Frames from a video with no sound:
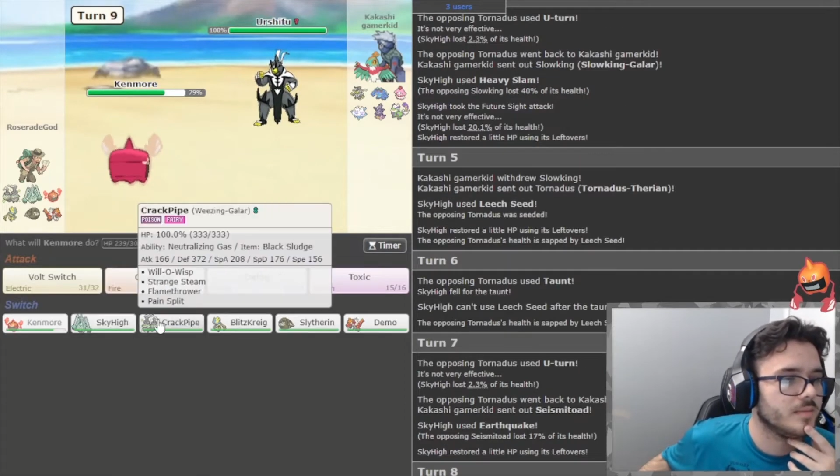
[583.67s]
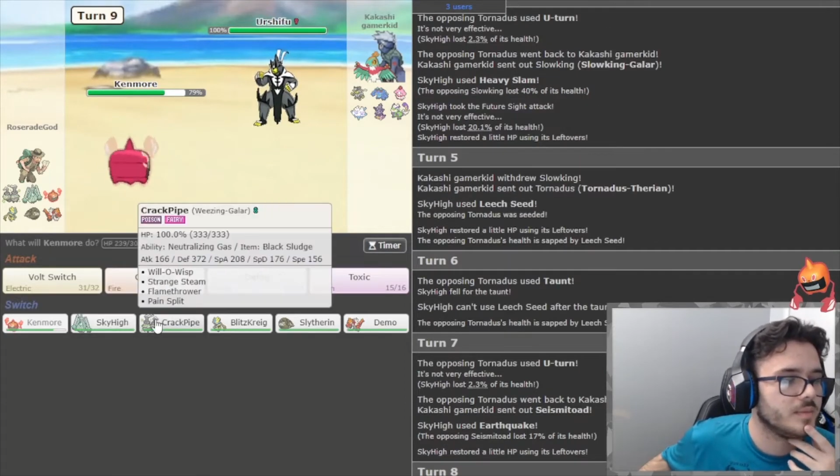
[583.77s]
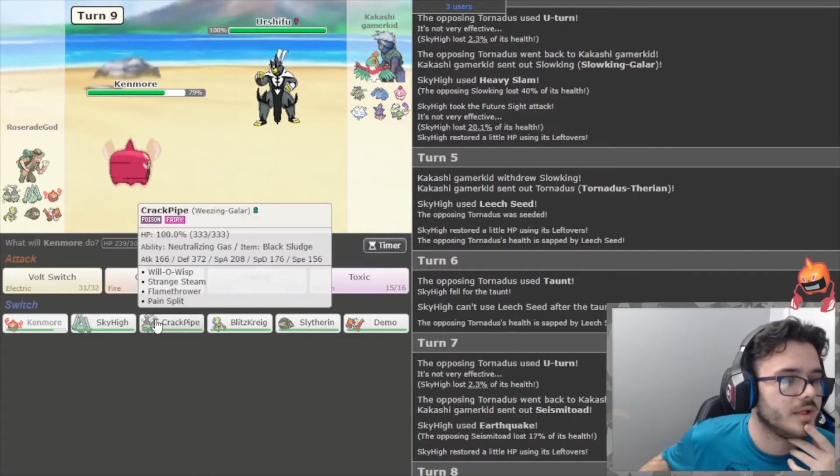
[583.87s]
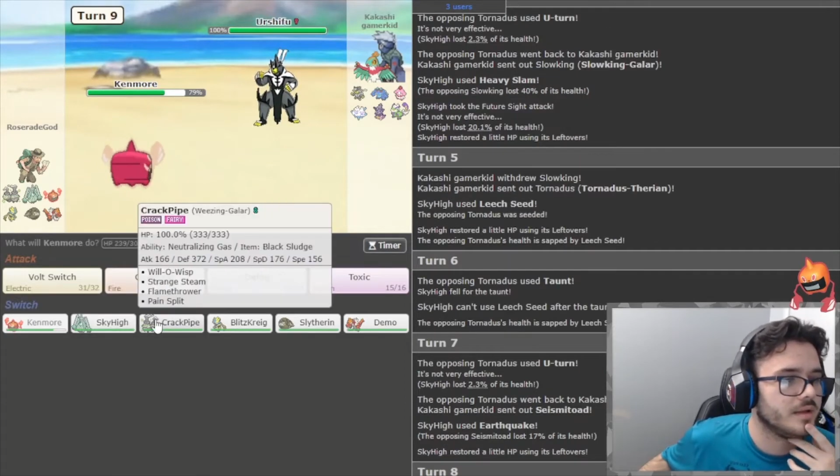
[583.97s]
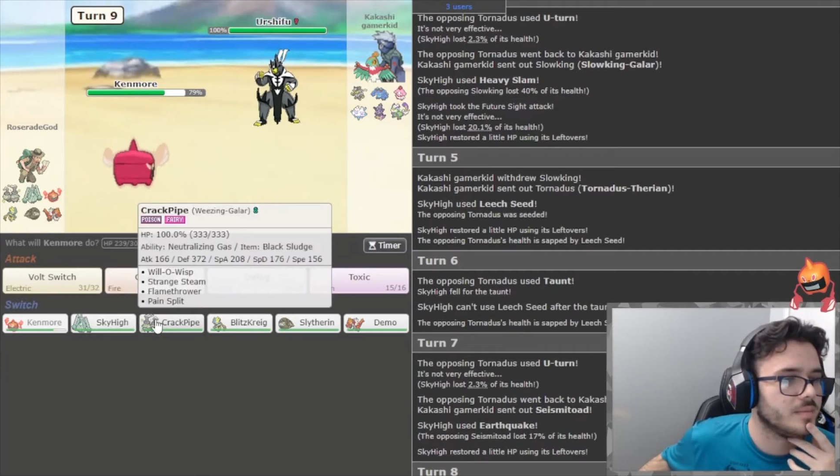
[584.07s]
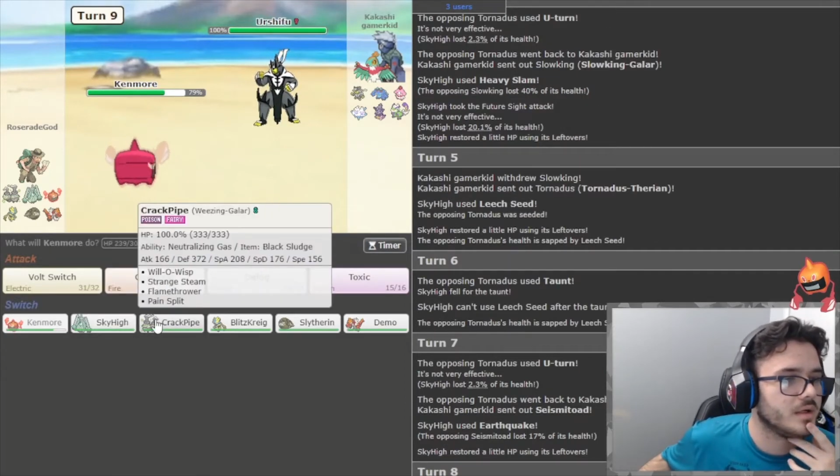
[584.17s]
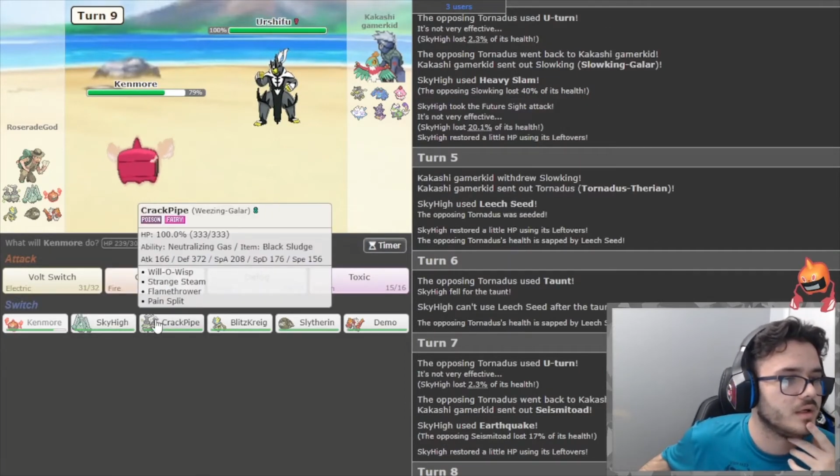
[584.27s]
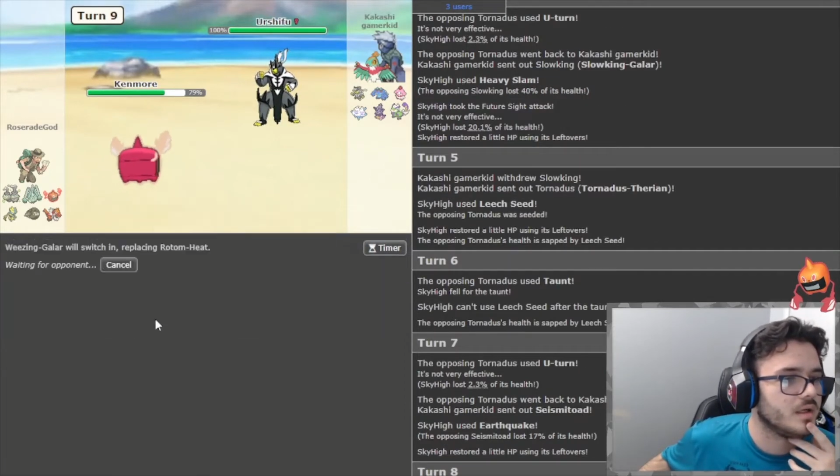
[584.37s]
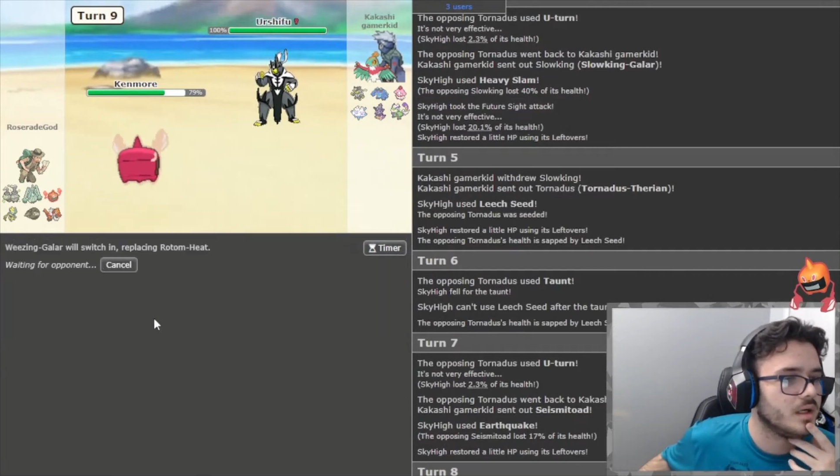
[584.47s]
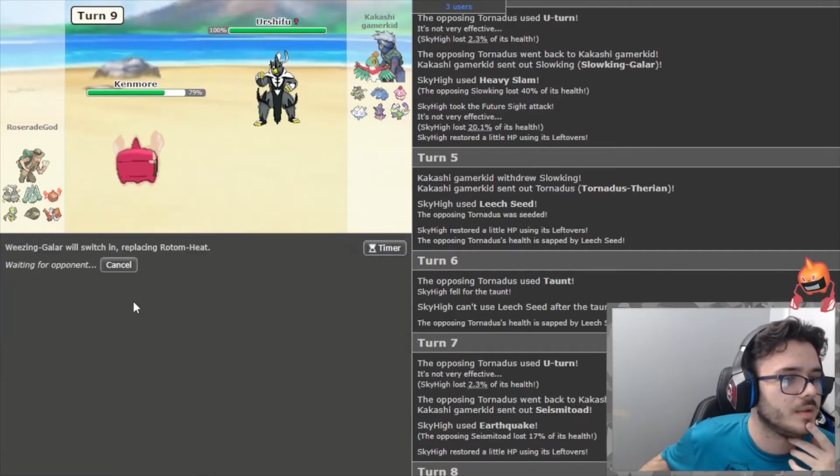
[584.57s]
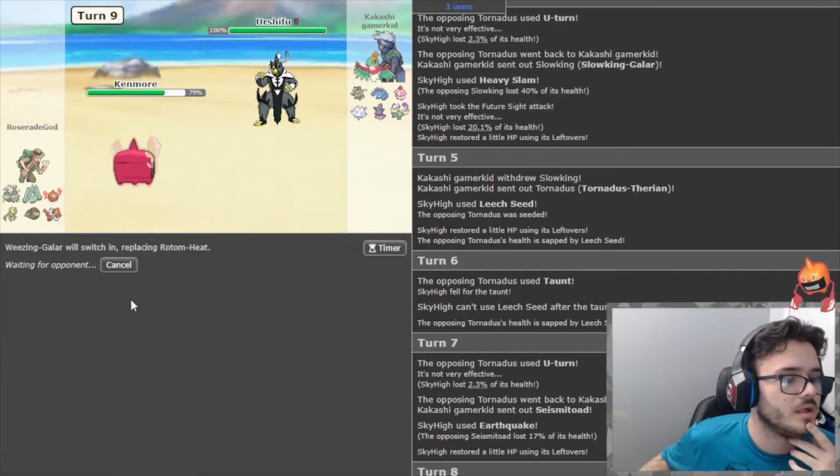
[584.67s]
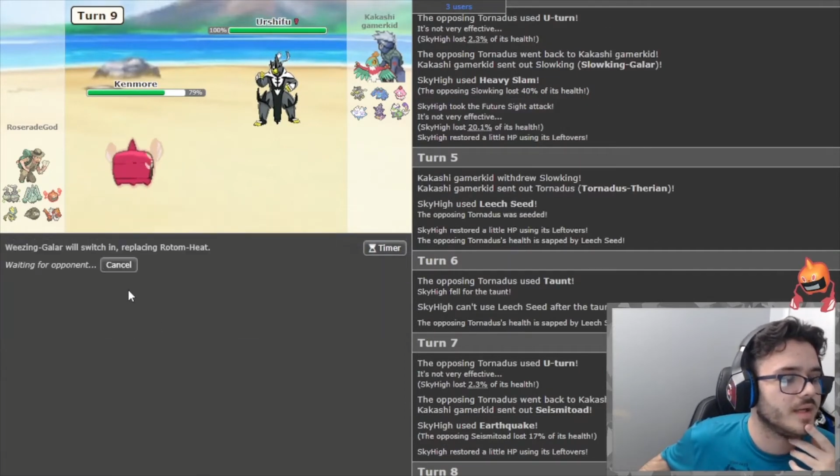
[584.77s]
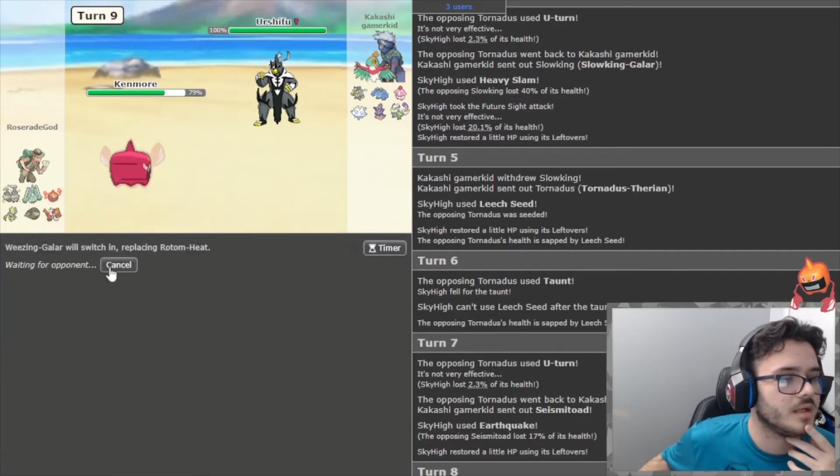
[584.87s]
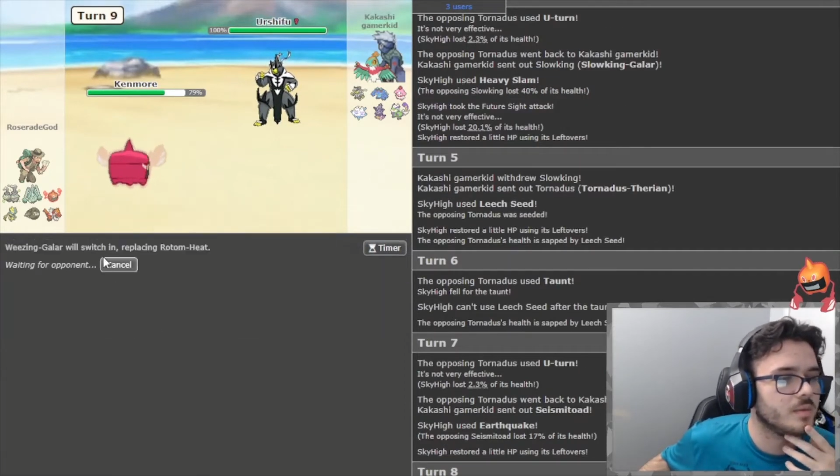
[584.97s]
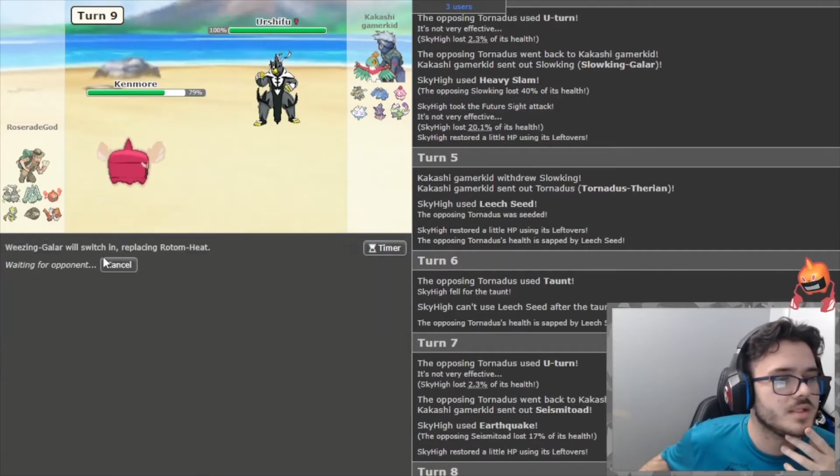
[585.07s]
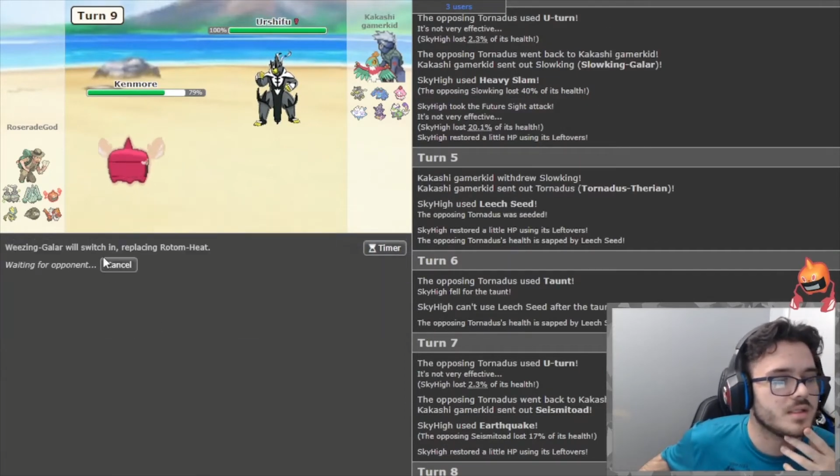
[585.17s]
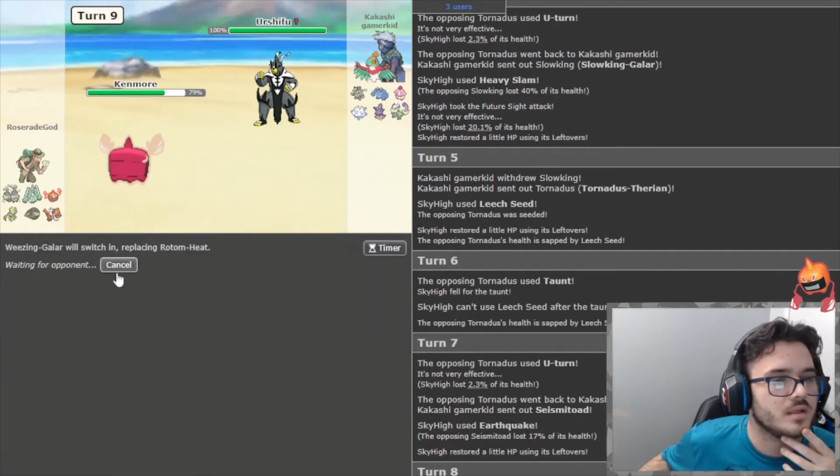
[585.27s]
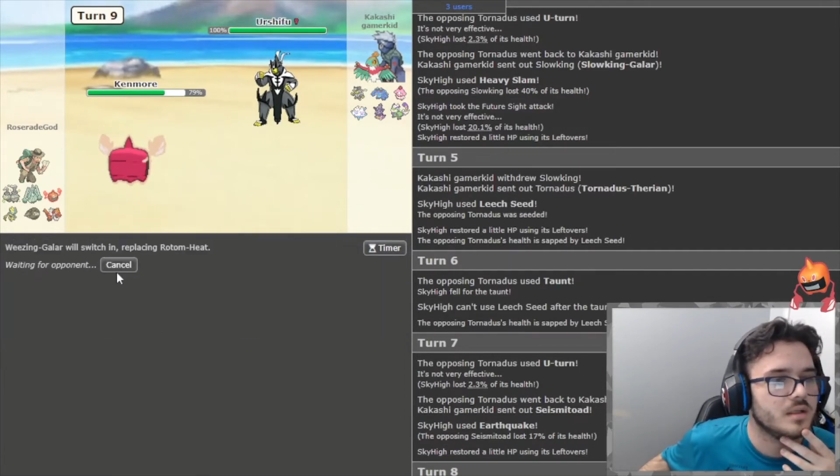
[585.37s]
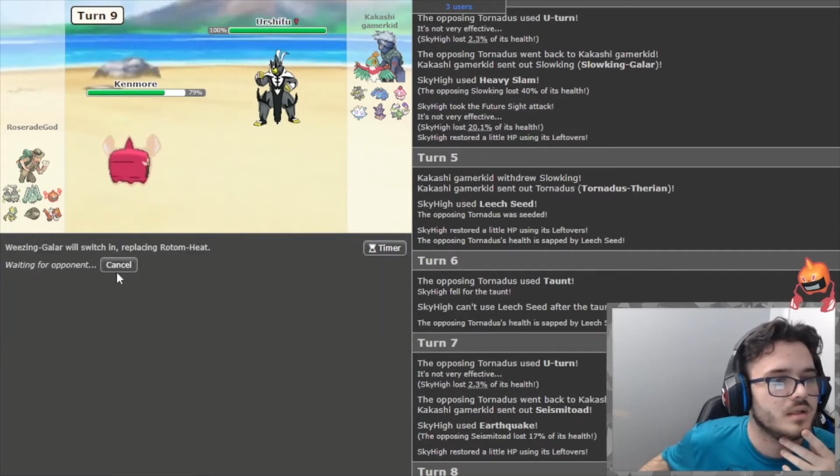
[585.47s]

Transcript: good play on their part. I'm going to go back into Weezing.